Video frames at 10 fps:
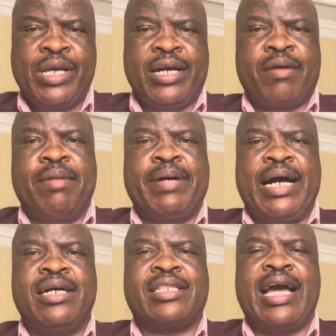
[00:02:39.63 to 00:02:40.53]

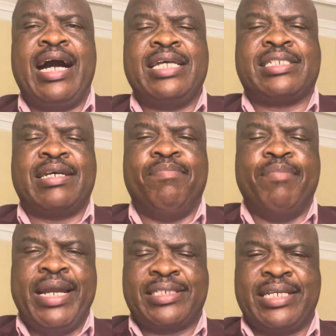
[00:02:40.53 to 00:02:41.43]
Remember, there are some
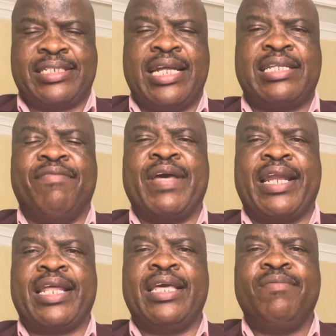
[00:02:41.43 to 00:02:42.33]
ministers that are
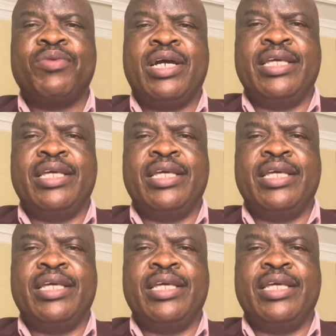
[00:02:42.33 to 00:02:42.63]
very